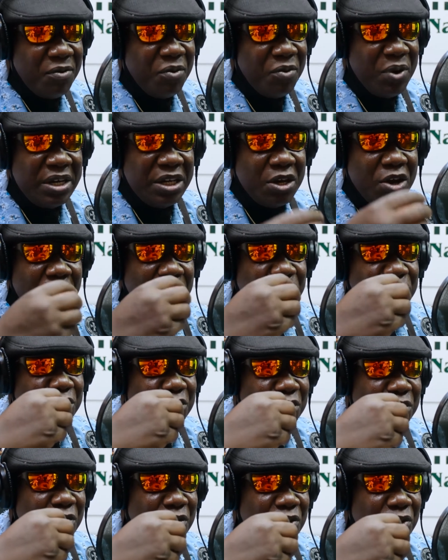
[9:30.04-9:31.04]
When it comes
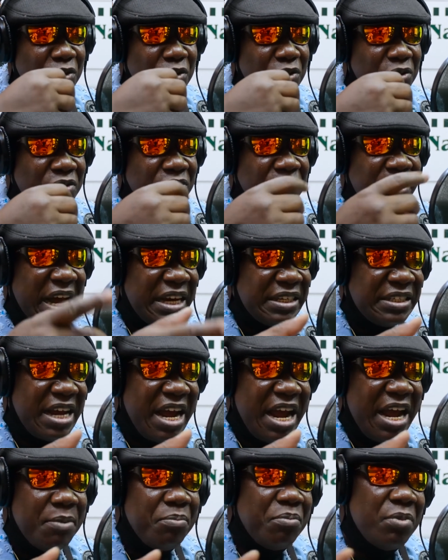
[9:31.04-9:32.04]
to that
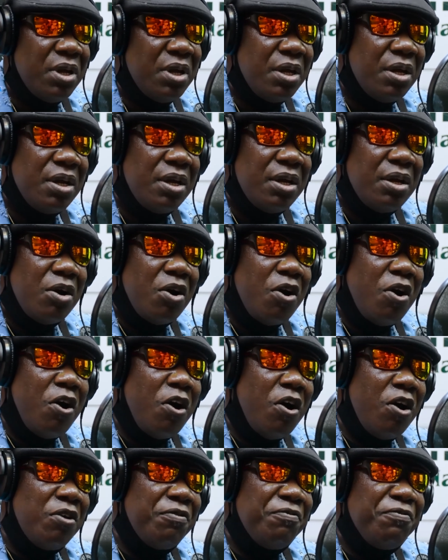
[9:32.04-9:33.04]
time,
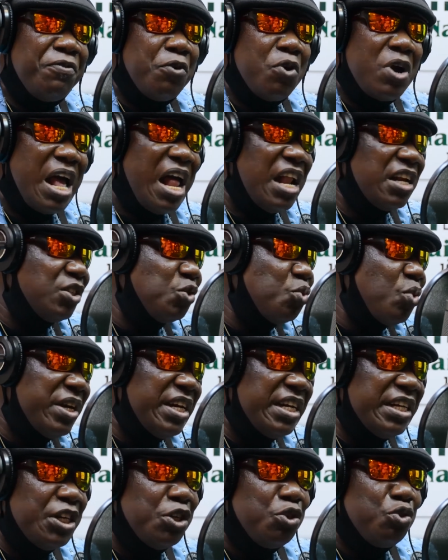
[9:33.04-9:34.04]
all vocals
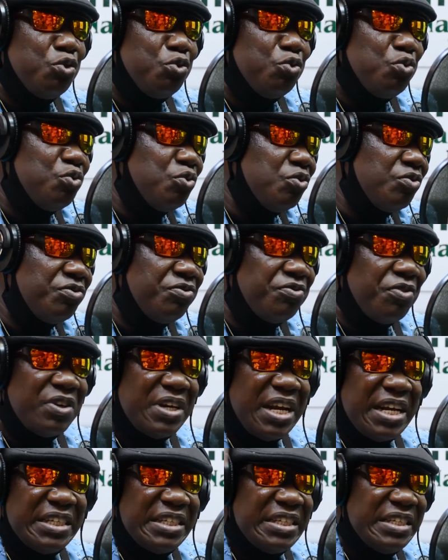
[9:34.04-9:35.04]
when they do
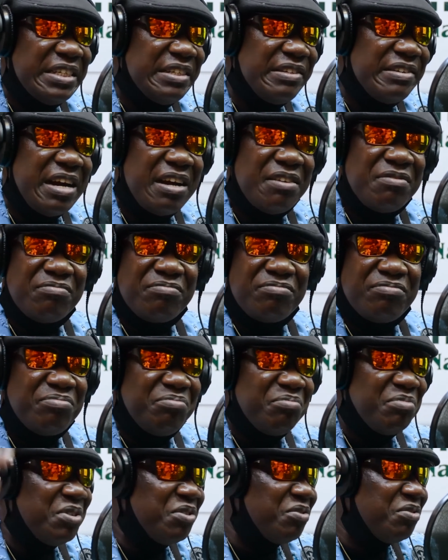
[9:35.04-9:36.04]
for
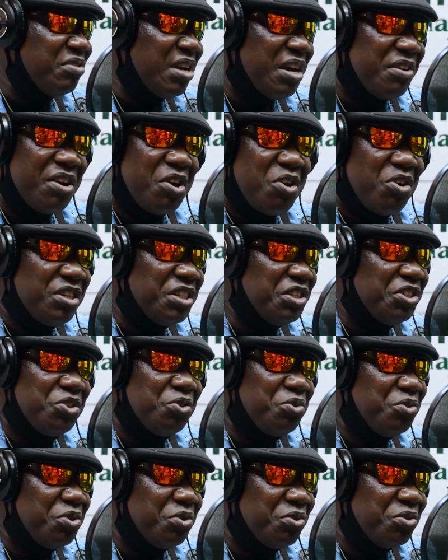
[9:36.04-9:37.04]
Nigerian recording
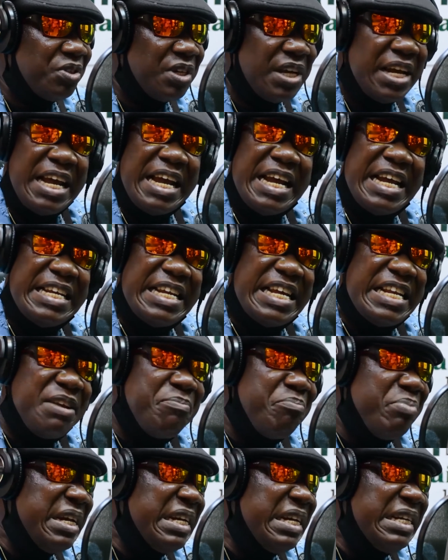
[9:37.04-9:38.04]
studios,
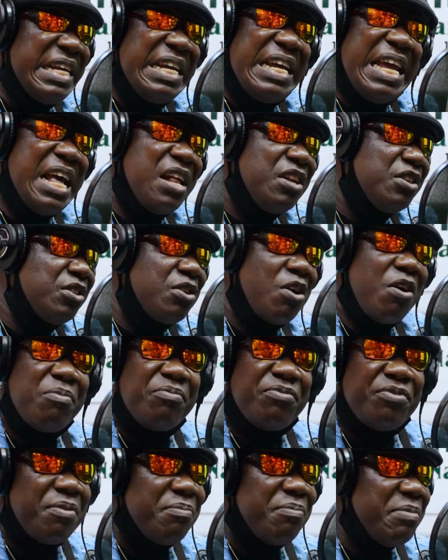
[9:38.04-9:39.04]
they bring the girls
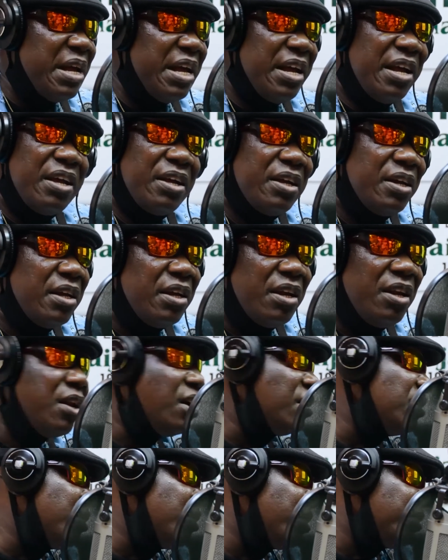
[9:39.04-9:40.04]
come from
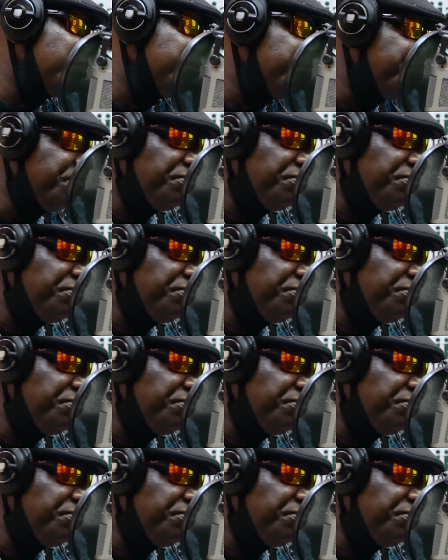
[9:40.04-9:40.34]
London